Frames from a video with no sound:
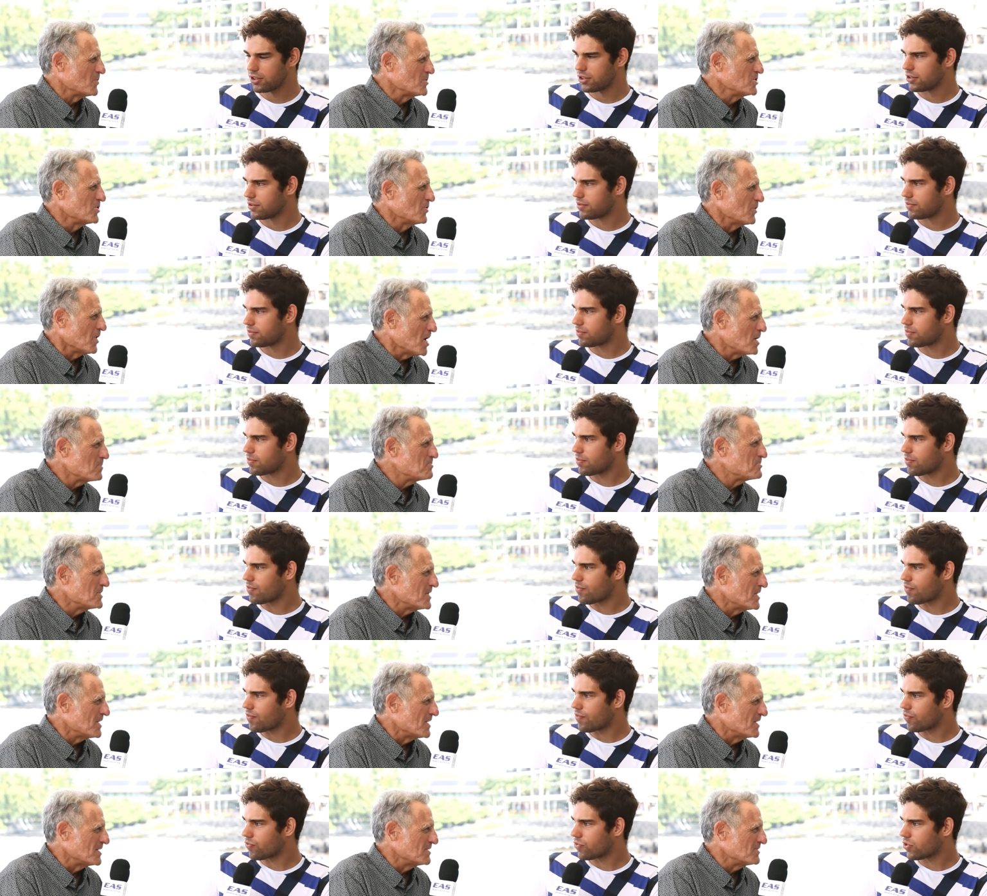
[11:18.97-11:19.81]
Speaker 1: when you're up
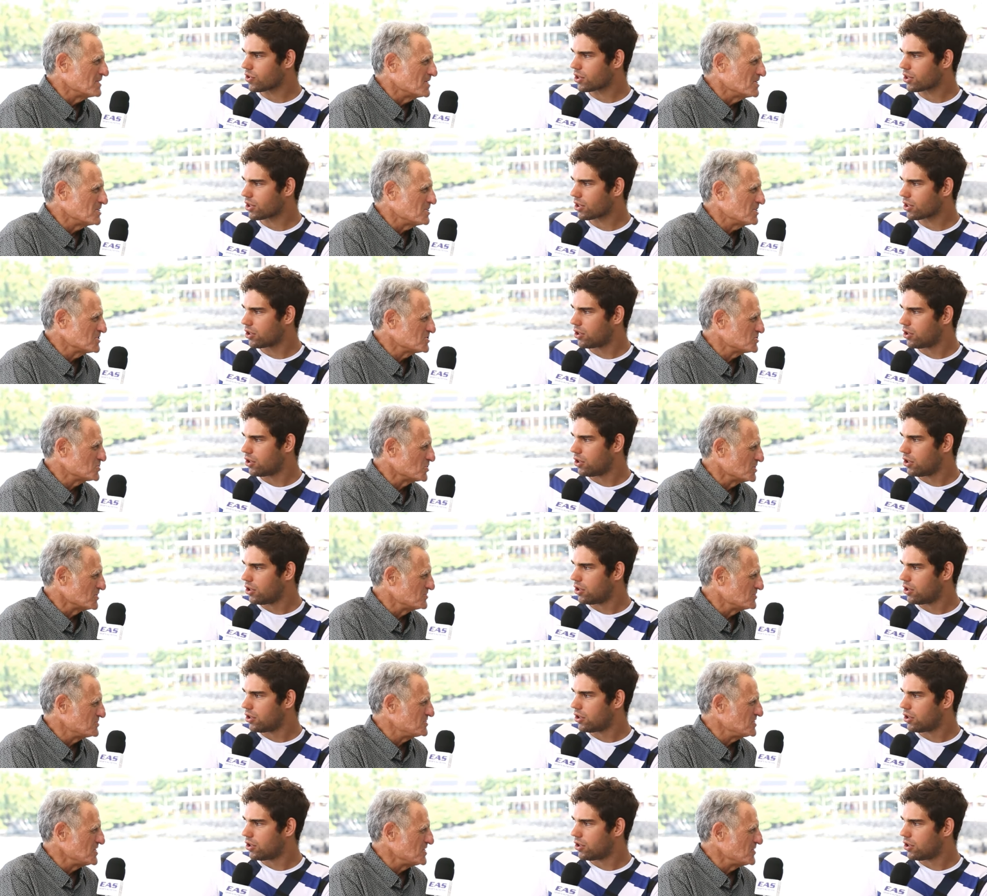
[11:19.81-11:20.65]
there, then you can sort
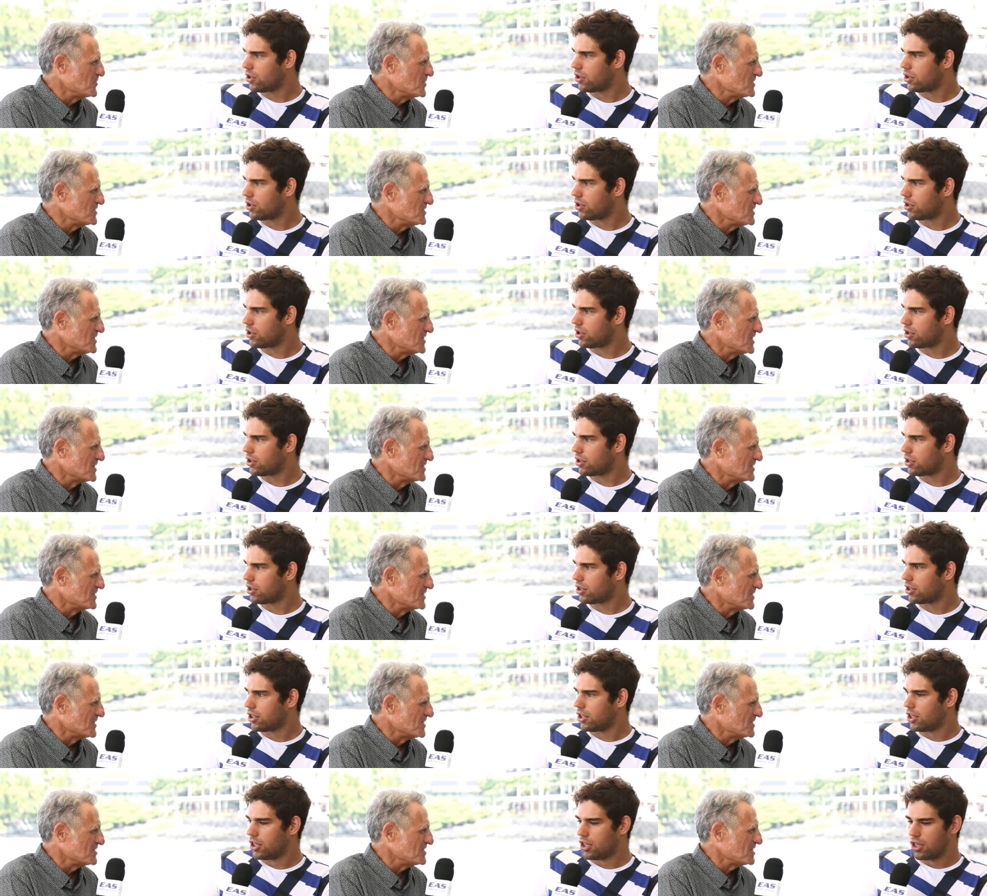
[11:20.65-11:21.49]
of see what the
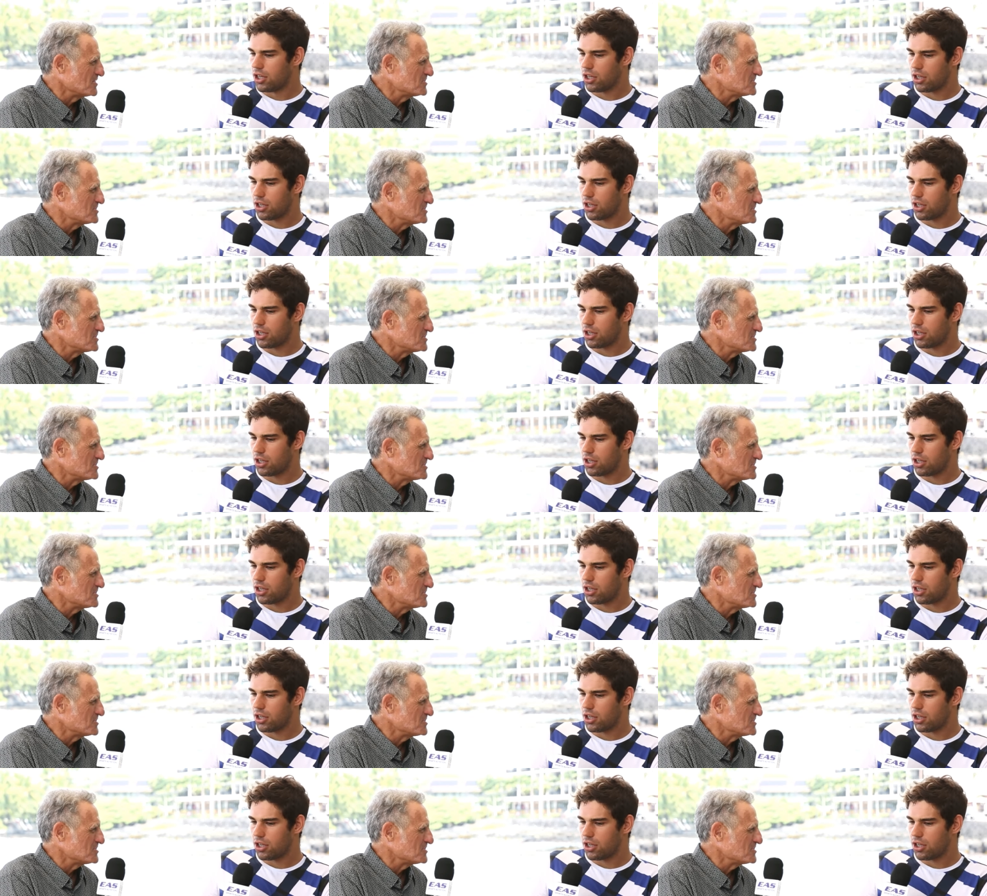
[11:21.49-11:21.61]
other.